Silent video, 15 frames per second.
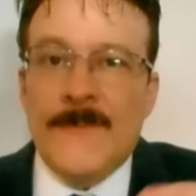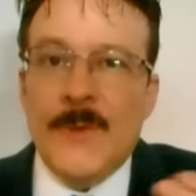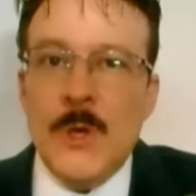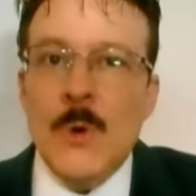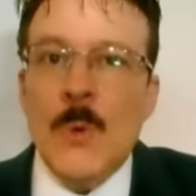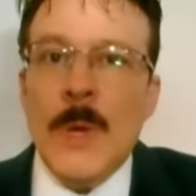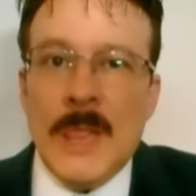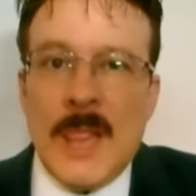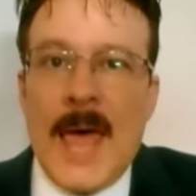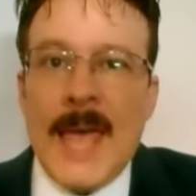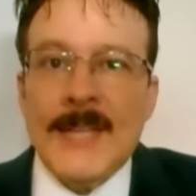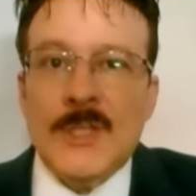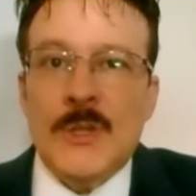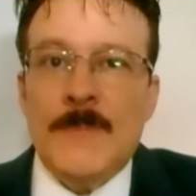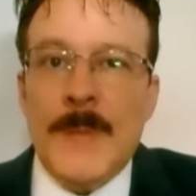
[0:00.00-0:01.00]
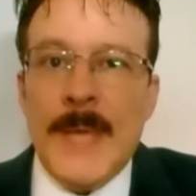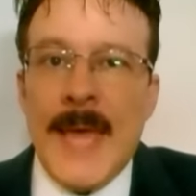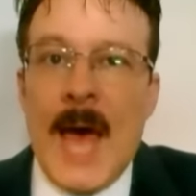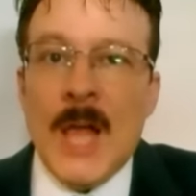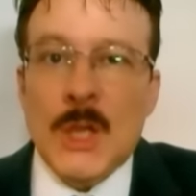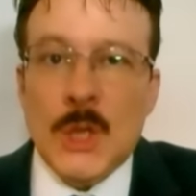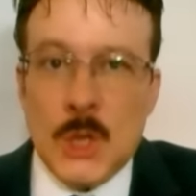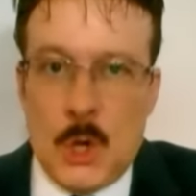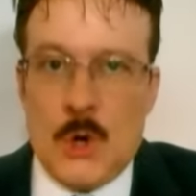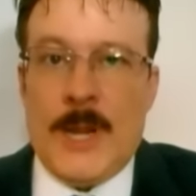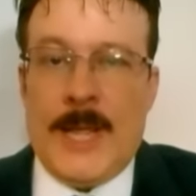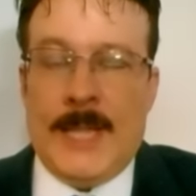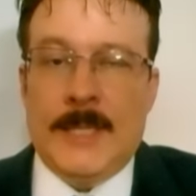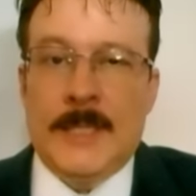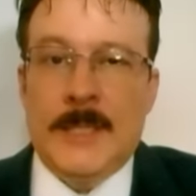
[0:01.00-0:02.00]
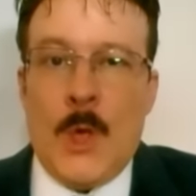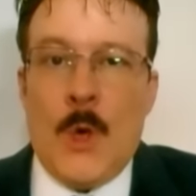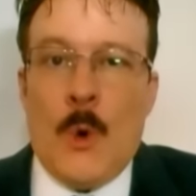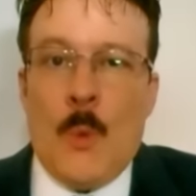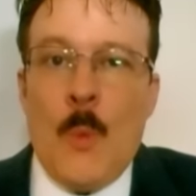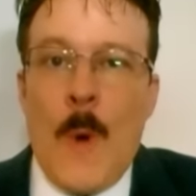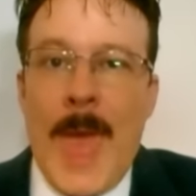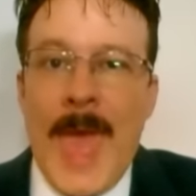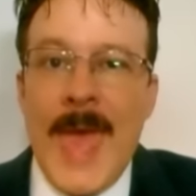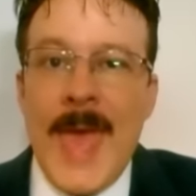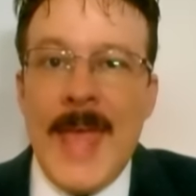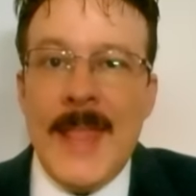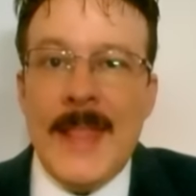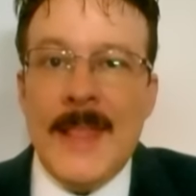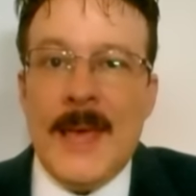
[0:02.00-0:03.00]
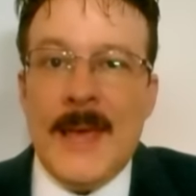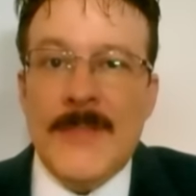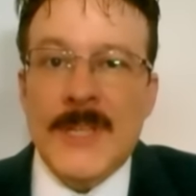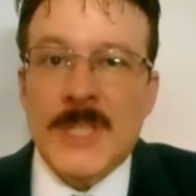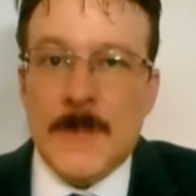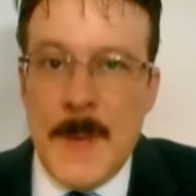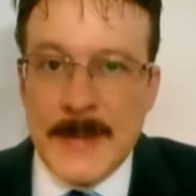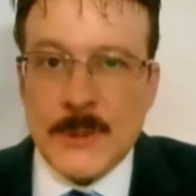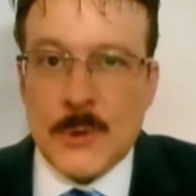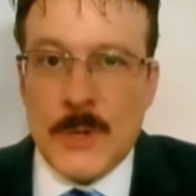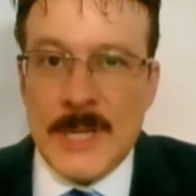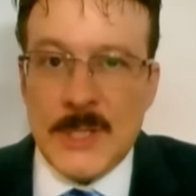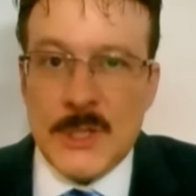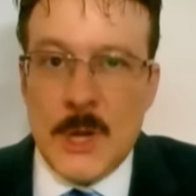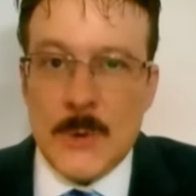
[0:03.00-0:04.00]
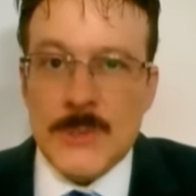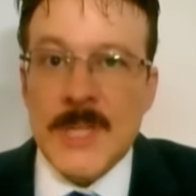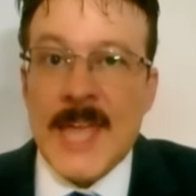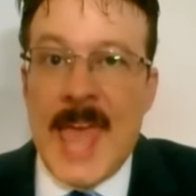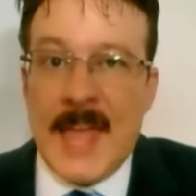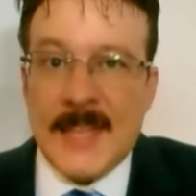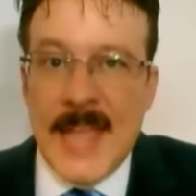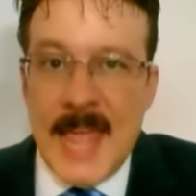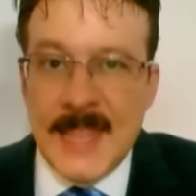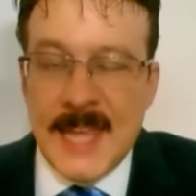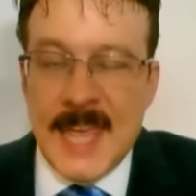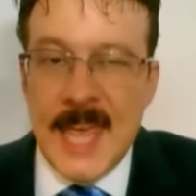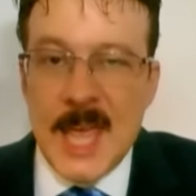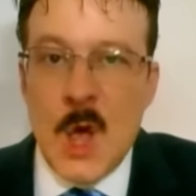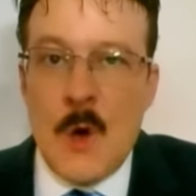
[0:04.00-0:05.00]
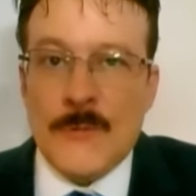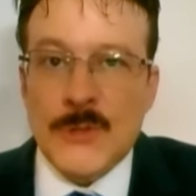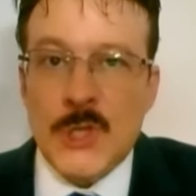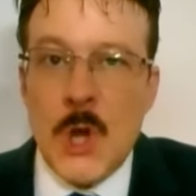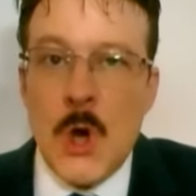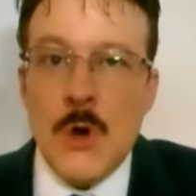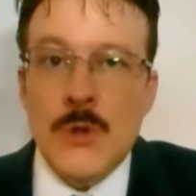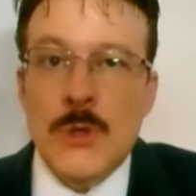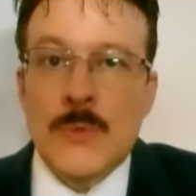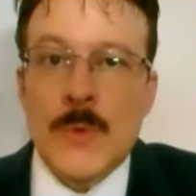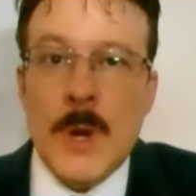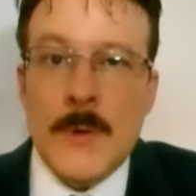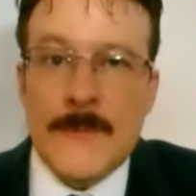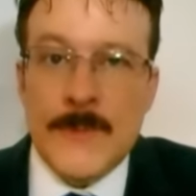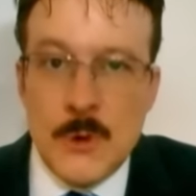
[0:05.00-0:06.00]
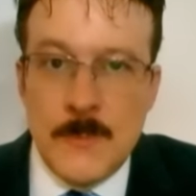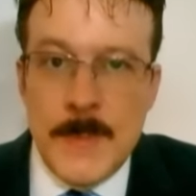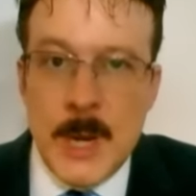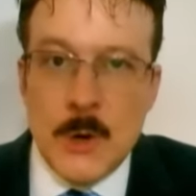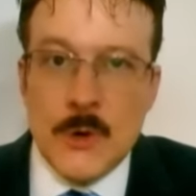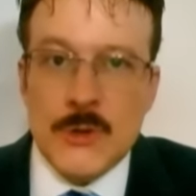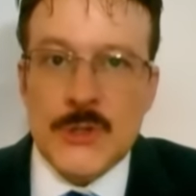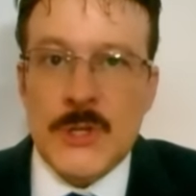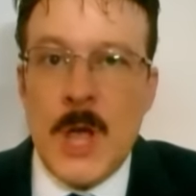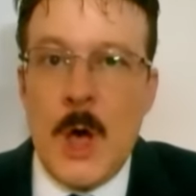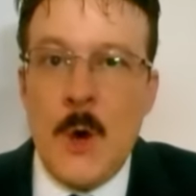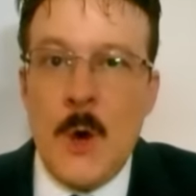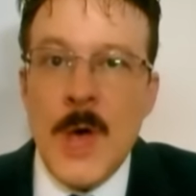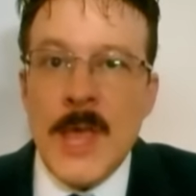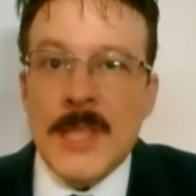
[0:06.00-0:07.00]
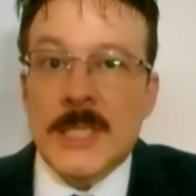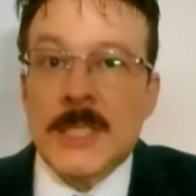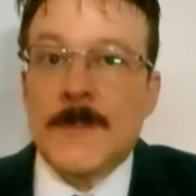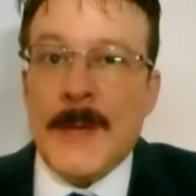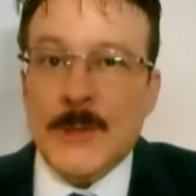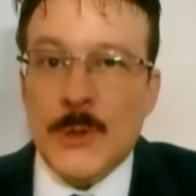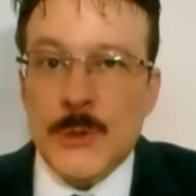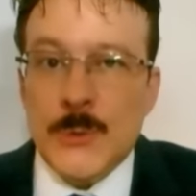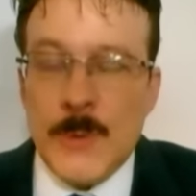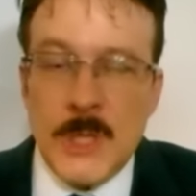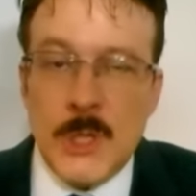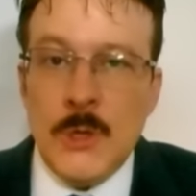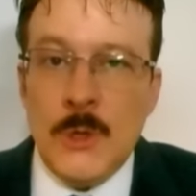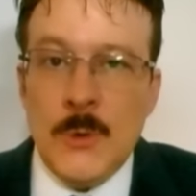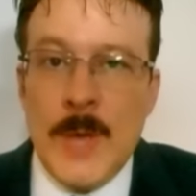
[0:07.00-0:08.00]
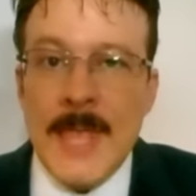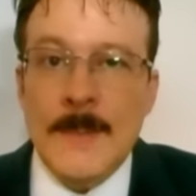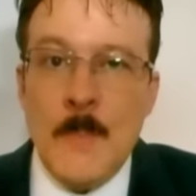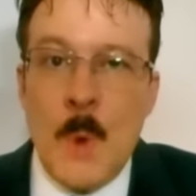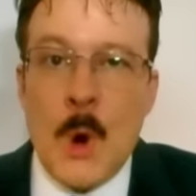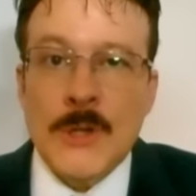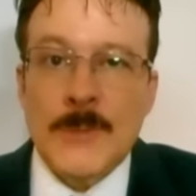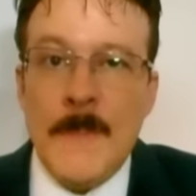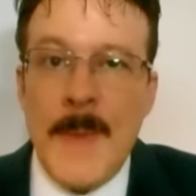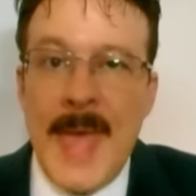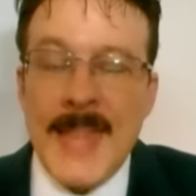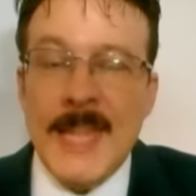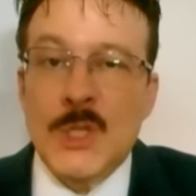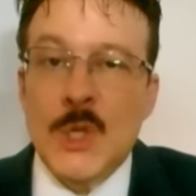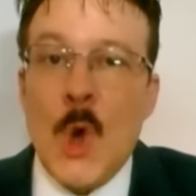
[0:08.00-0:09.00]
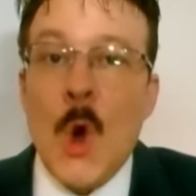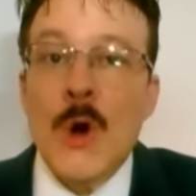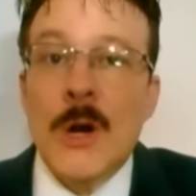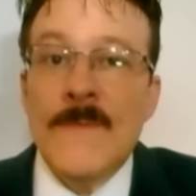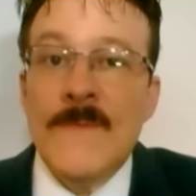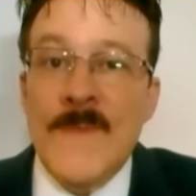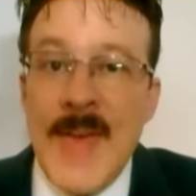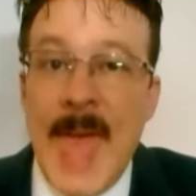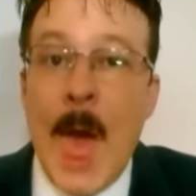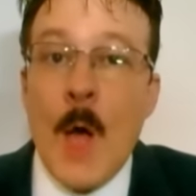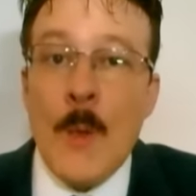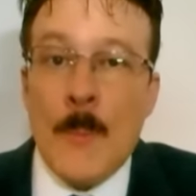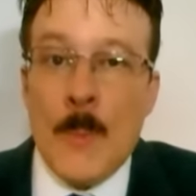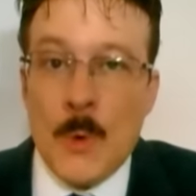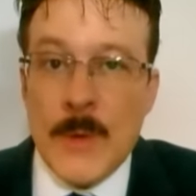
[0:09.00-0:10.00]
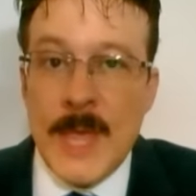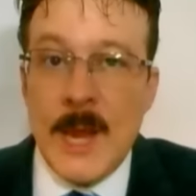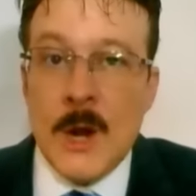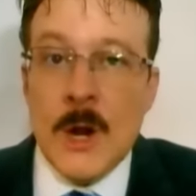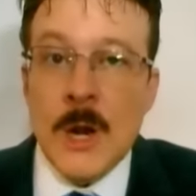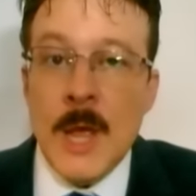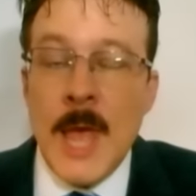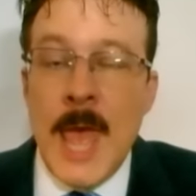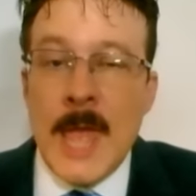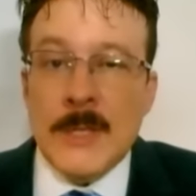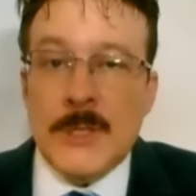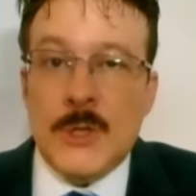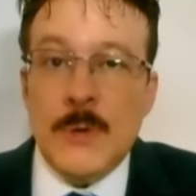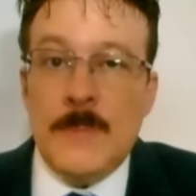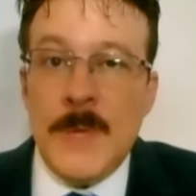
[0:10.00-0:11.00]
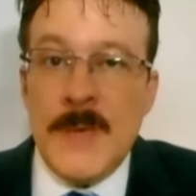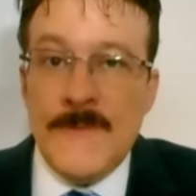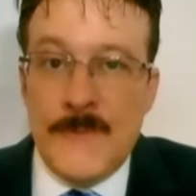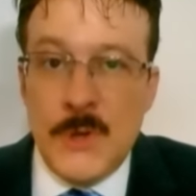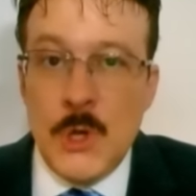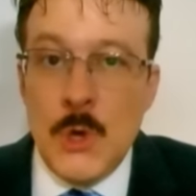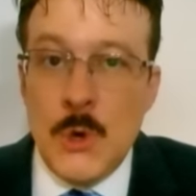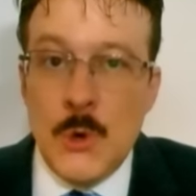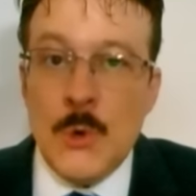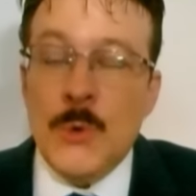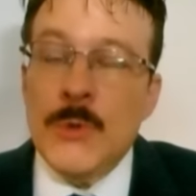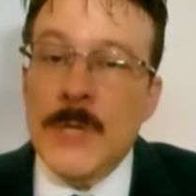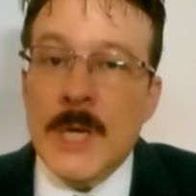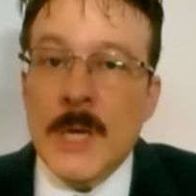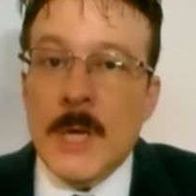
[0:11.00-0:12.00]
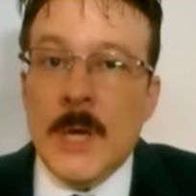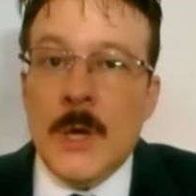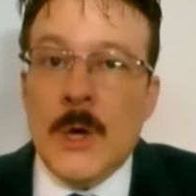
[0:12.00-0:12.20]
if you would like to be alerted when the specialty shows, the Countdown, the Kickoff Show, the Rearview Mirror Show, the specials we do in March Madness are available here to be viewed,